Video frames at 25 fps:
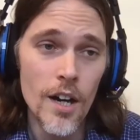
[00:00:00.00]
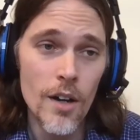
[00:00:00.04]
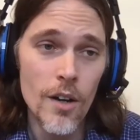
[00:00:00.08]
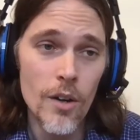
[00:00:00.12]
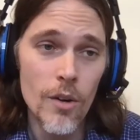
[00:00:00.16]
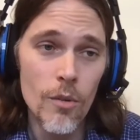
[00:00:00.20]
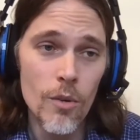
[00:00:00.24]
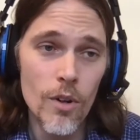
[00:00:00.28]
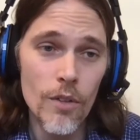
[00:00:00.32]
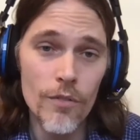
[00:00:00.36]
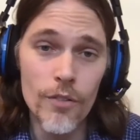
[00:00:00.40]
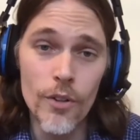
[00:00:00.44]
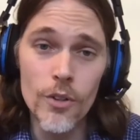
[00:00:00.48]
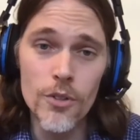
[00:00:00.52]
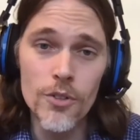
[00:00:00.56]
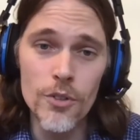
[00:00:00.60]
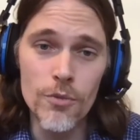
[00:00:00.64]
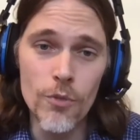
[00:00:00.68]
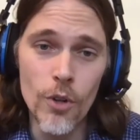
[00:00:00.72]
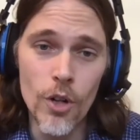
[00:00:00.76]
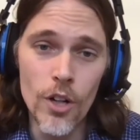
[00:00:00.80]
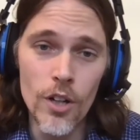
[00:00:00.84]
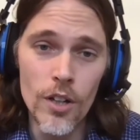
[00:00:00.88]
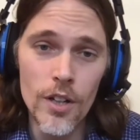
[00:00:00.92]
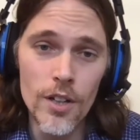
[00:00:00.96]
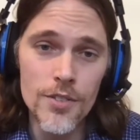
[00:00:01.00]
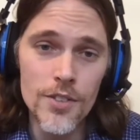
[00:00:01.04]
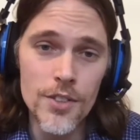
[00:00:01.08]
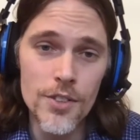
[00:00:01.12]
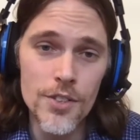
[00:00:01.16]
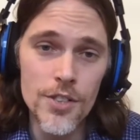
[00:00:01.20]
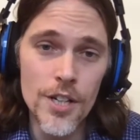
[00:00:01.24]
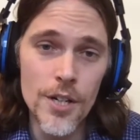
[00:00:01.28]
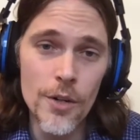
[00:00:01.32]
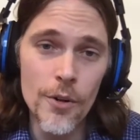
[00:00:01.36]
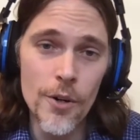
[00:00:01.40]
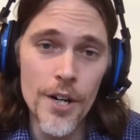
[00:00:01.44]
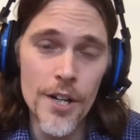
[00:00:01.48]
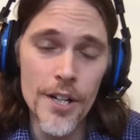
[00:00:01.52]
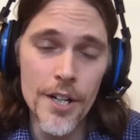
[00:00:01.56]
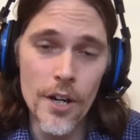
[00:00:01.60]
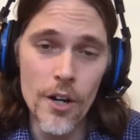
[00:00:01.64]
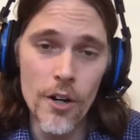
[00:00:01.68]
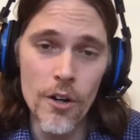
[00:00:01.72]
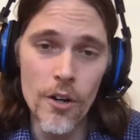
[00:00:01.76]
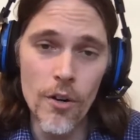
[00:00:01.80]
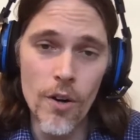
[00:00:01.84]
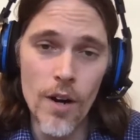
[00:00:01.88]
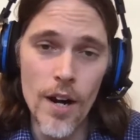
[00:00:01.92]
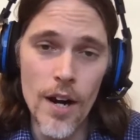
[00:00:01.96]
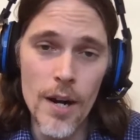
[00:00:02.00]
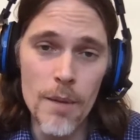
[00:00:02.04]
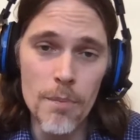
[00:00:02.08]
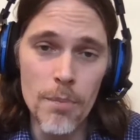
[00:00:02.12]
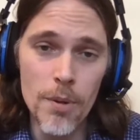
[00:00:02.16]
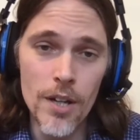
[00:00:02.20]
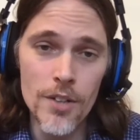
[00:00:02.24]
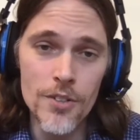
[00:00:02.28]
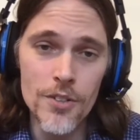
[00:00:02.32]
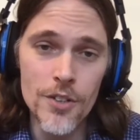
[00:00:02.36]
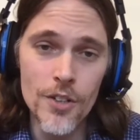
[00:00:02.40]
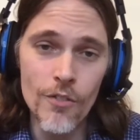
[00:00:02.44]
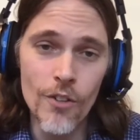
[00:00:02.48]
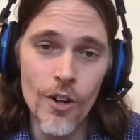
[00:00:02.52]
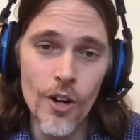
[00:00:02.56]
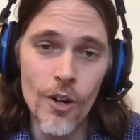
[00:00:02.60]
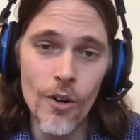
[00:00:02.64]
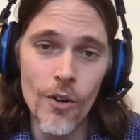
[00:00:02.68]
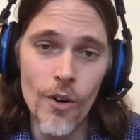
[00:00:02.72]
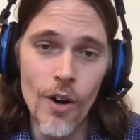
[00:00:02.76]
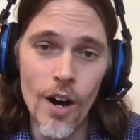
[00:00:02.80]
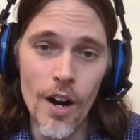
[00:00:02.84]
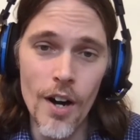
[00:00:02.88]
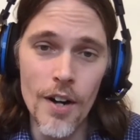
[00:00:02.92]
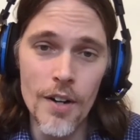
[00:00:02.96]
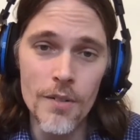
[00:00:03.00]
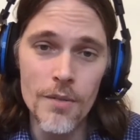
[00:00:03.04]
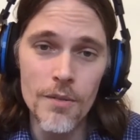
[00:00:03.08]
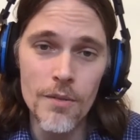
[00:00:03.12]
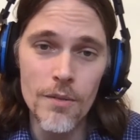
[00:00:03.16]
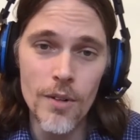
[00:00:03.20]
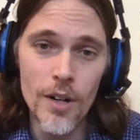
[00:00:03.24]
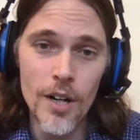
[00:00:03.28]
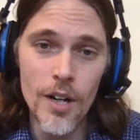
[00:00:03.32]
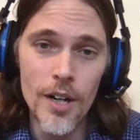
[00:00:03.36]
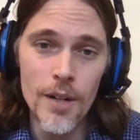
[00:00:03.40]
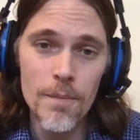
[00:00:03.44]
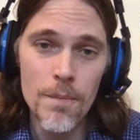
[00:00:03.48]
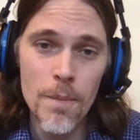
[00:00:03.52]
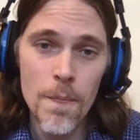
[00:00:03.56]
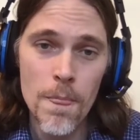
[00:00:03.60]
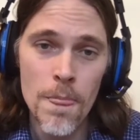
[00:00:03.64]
well, first of all, is it generating R O I, positive R O I, right?